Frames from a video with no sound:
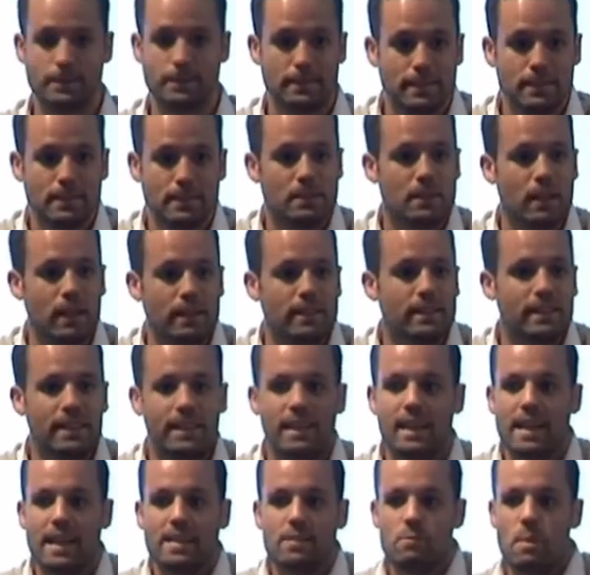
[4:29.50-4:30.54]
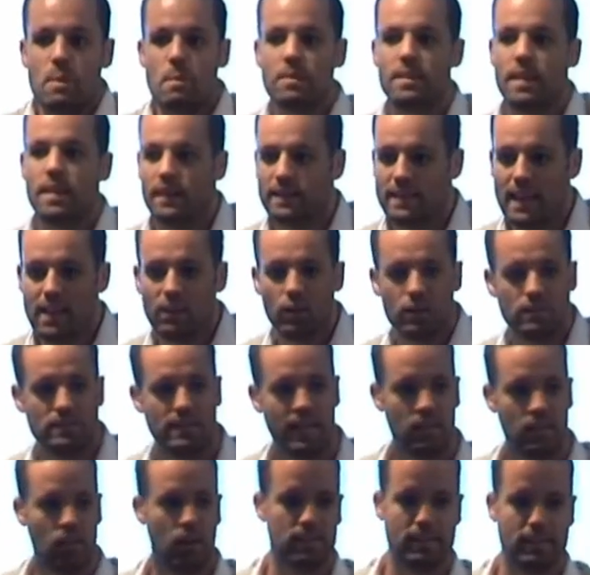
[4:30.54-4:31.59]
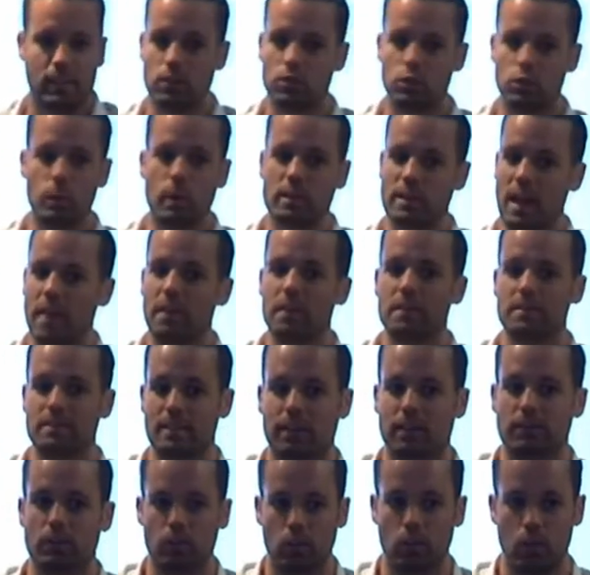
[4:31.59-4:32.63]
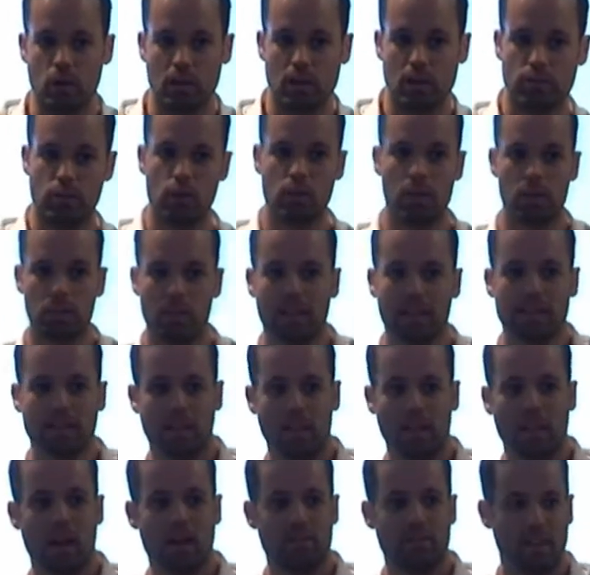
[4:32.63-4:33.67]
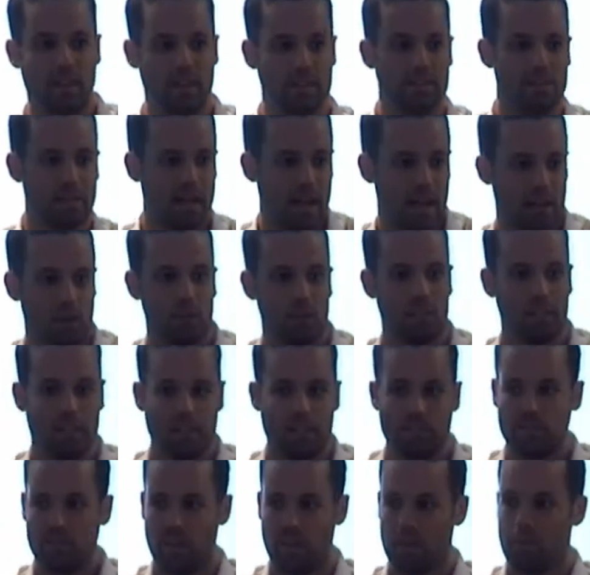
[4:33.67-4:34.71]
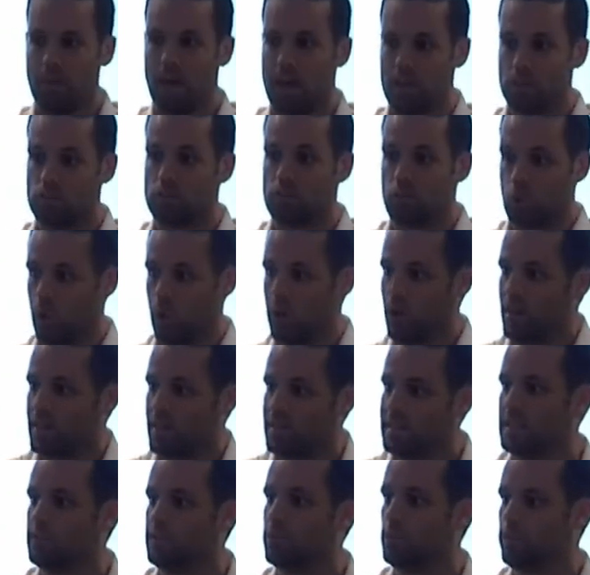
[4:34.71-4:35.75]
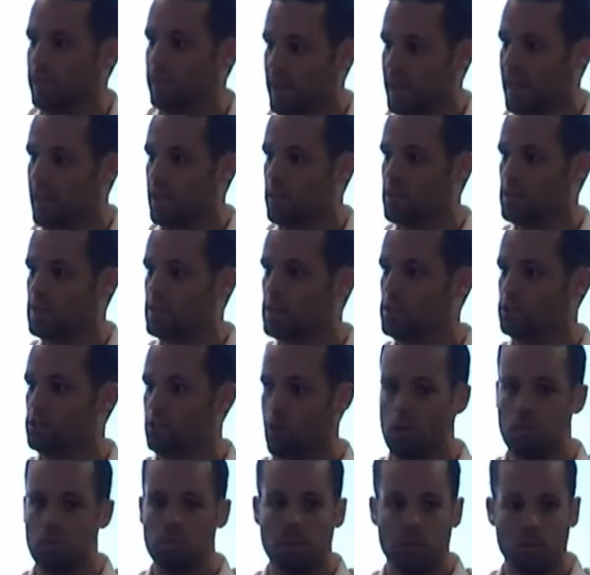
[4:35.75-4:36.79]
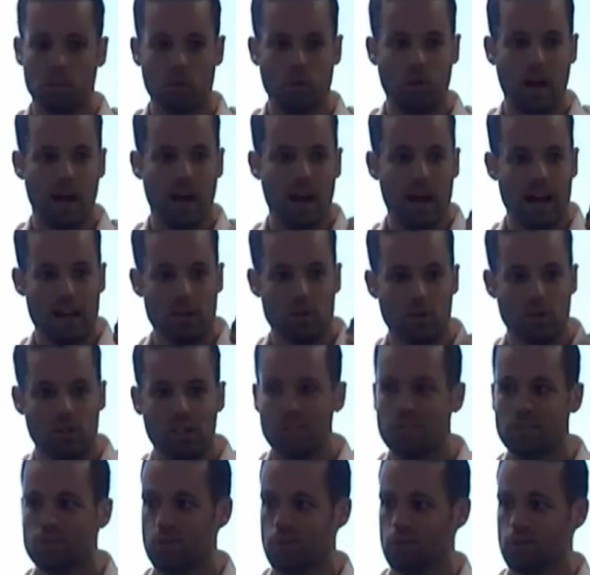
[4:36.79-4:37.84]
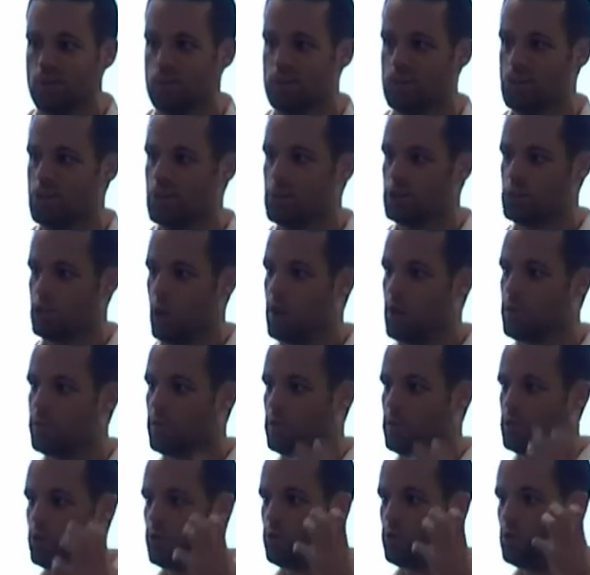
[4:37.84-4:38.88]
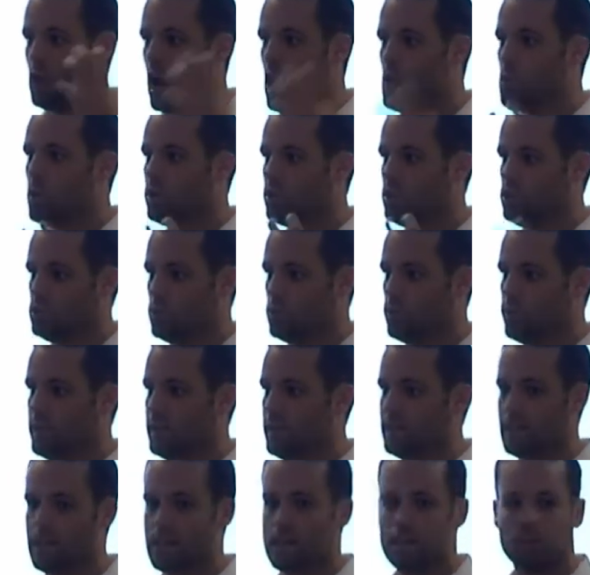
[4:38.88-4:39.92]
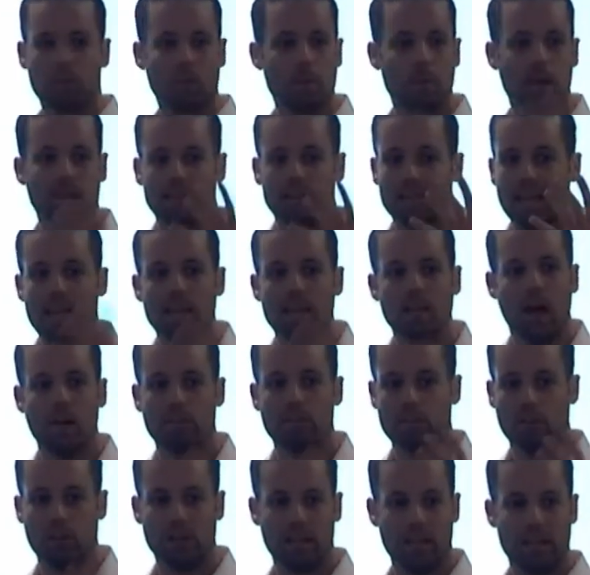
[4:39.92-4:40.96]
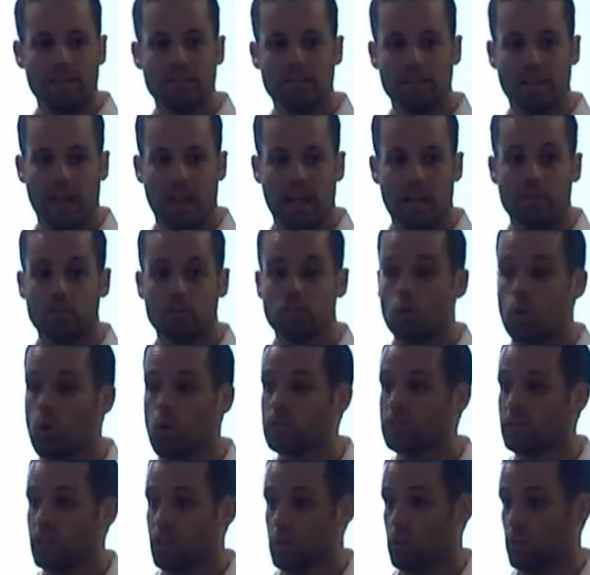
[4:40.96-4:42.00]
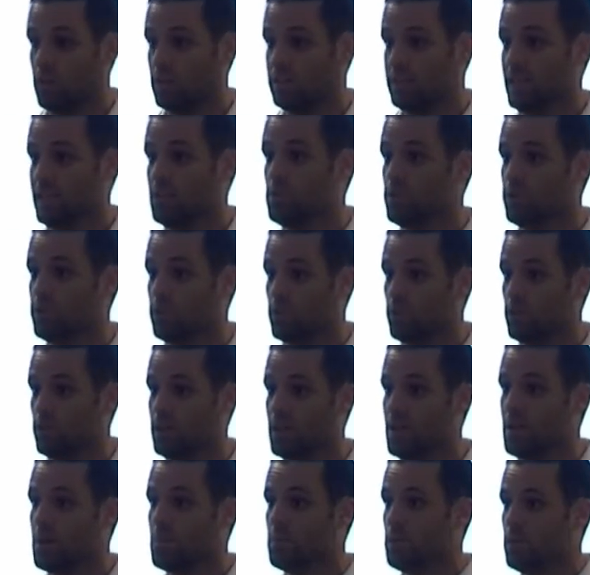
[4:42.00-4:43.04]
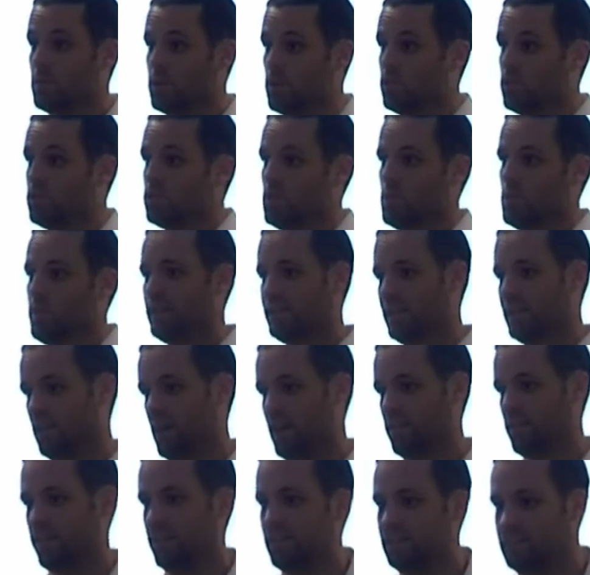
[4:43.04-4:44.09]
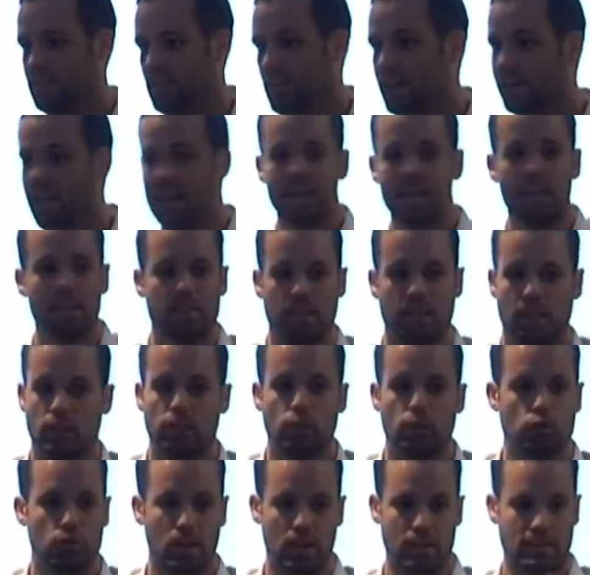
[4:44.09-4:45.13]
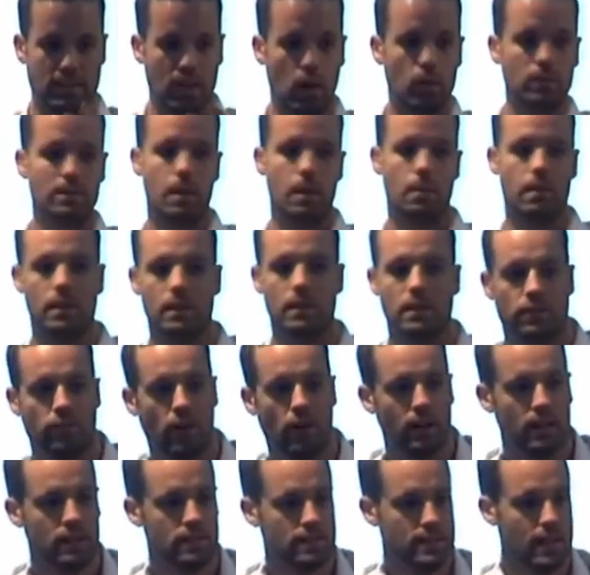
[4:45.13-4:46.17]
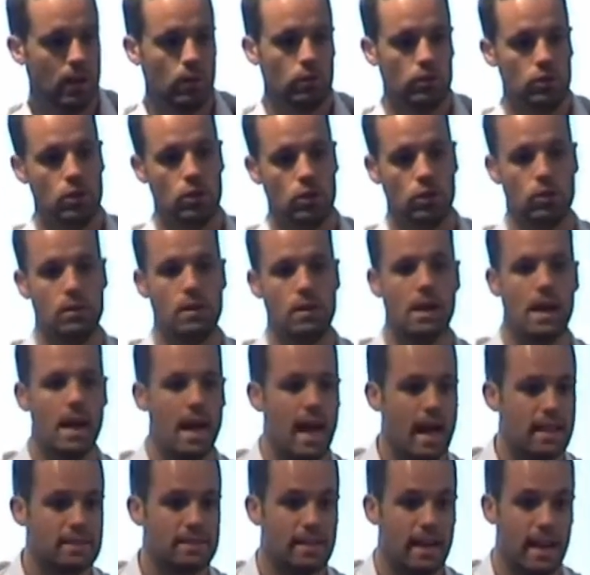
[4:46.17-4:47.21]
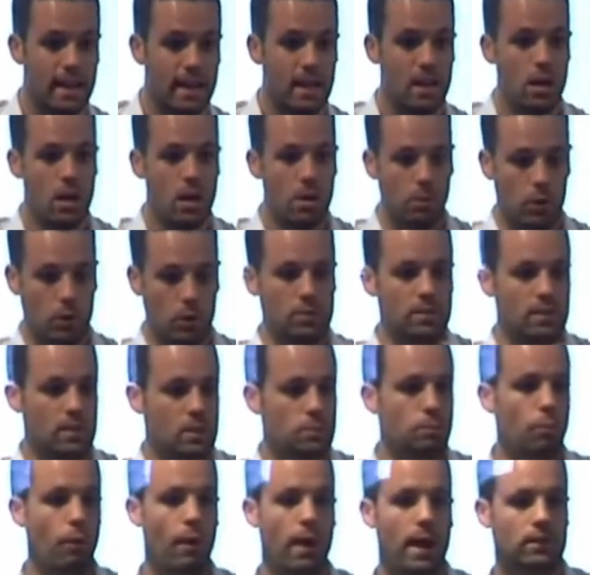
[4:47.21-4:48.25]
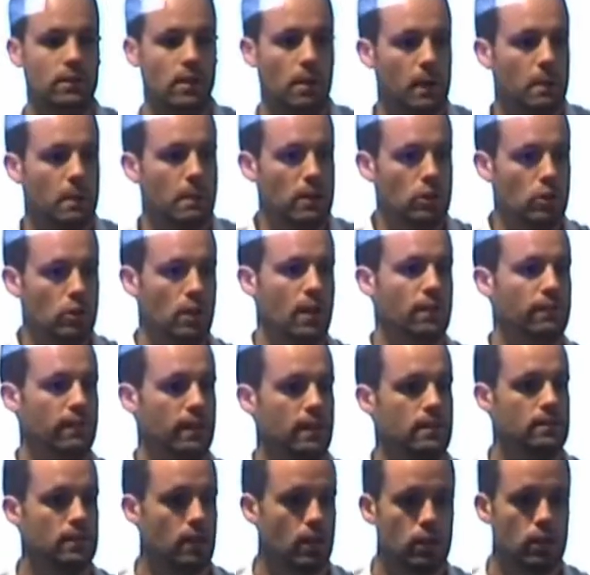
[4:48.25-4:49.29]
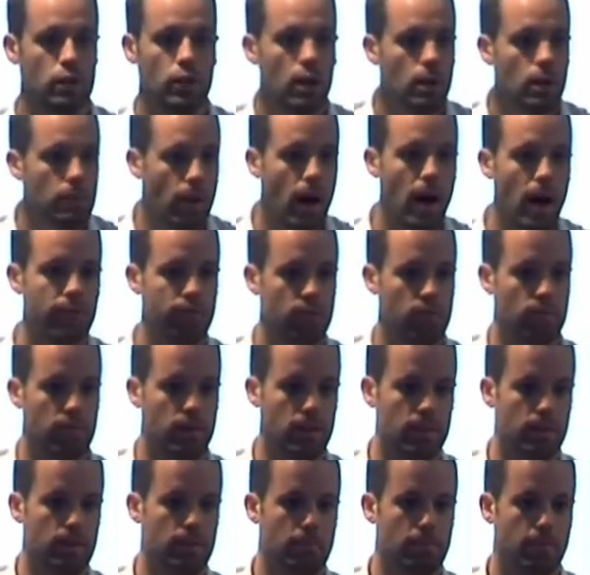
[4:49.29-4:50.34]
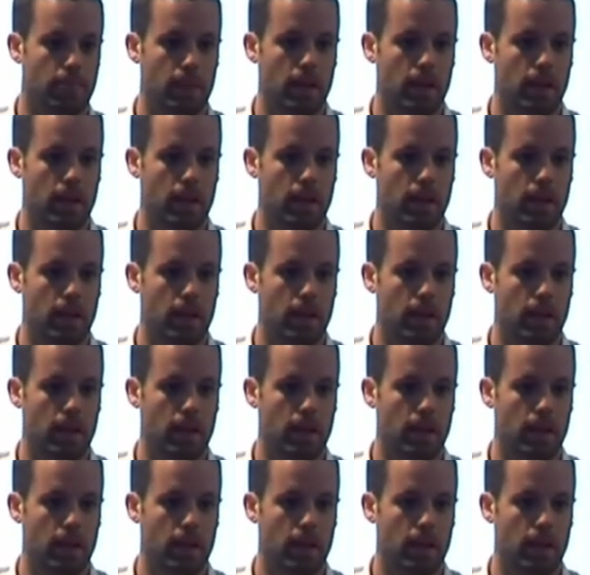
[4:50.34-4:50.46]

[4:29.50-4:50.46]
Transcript: Because remember that they've got deadlines. They've got so much other stuff to do. And if you can make their life easier and you can give them a story on a silver platter, show them that you are a good interview, show them that you know what you're doing, it's going to make their life a lot easier. And of course they're going to want to deal with you because you make their life easier. Like anything, if you're trying to sell something, if I can sell you and say, by using this product, I'm going to make your life easier, you're going to buy from me.